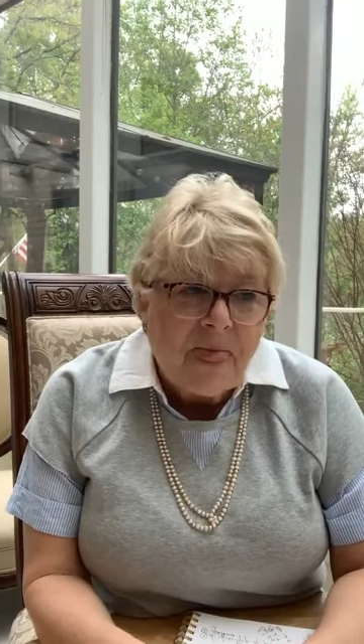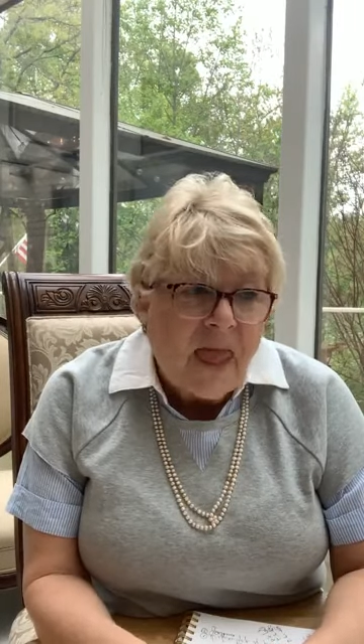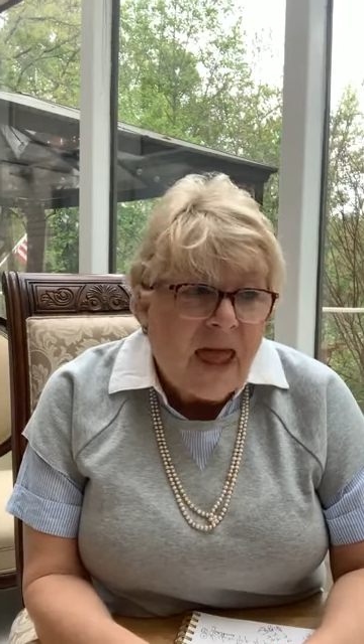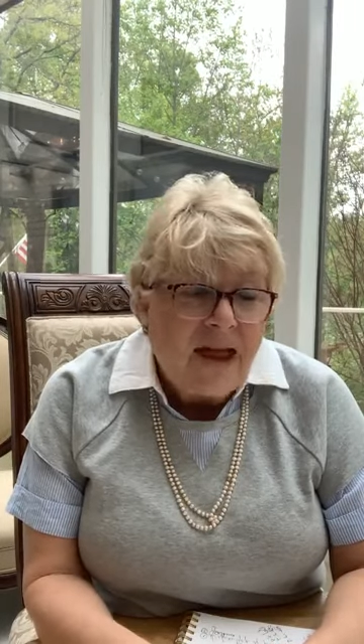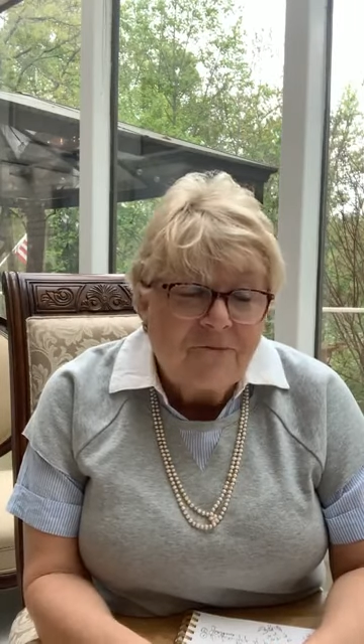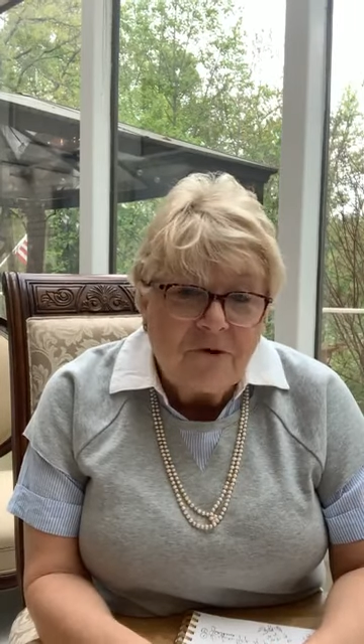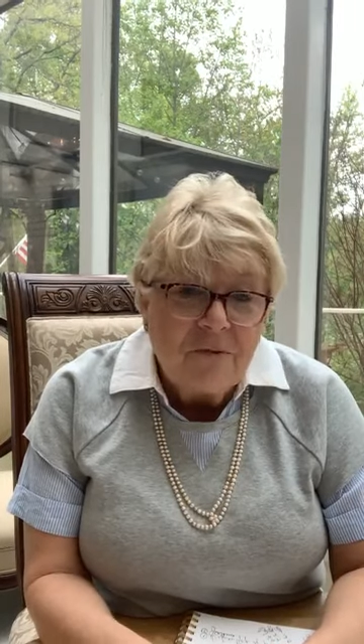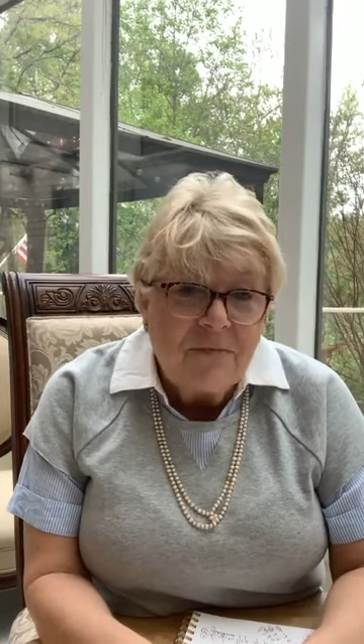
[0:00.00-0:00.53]

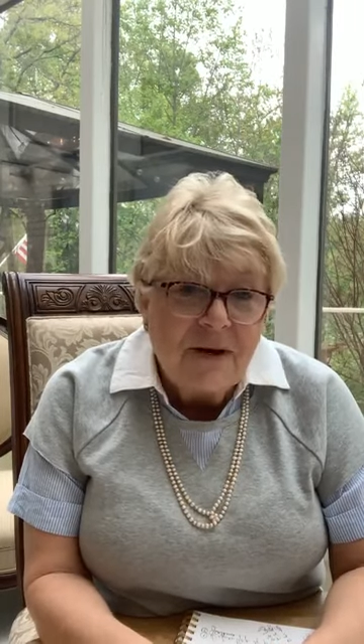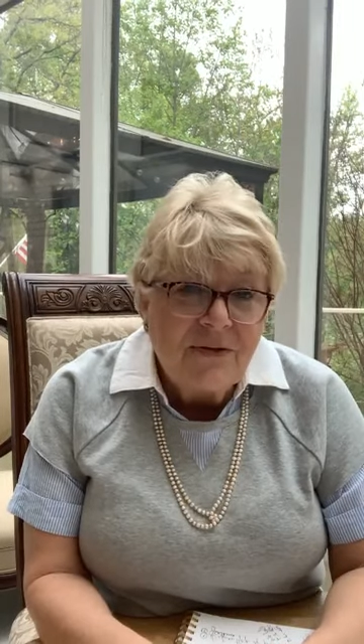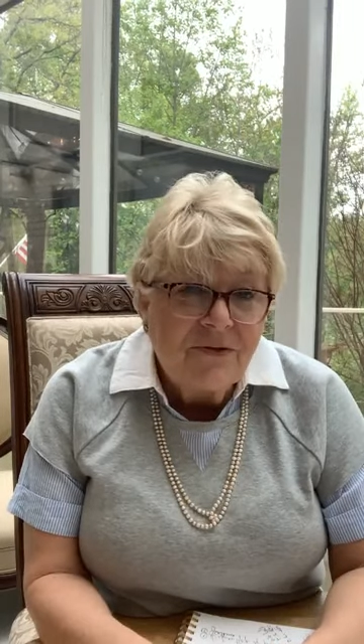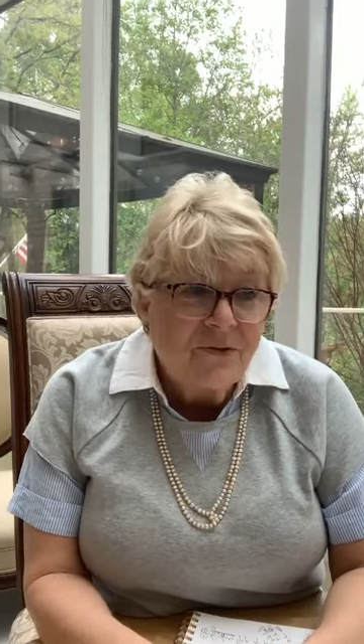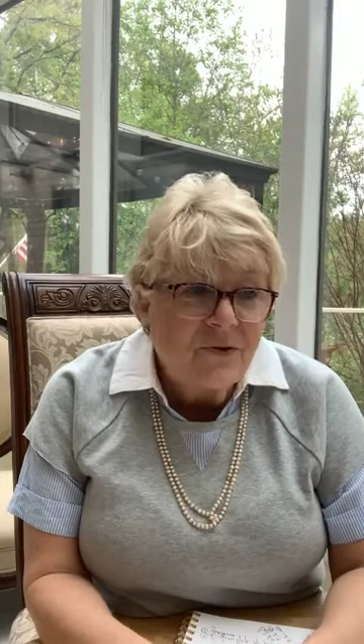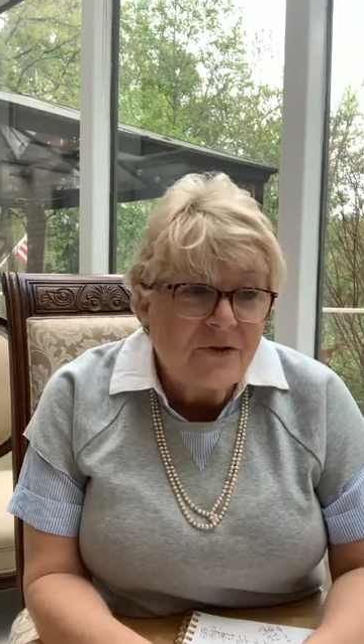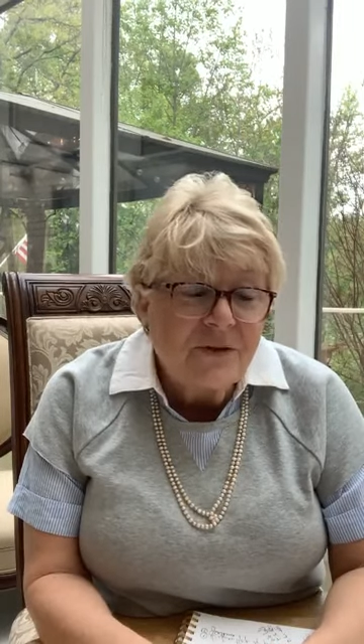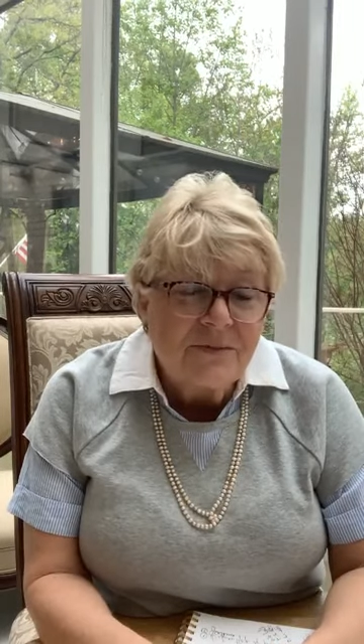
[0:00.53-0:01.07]
Have we been
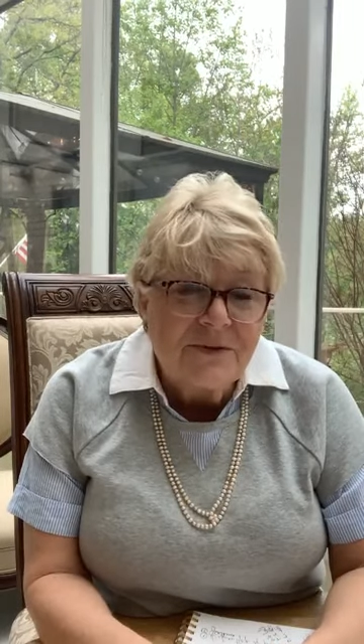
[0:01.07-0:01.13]
through some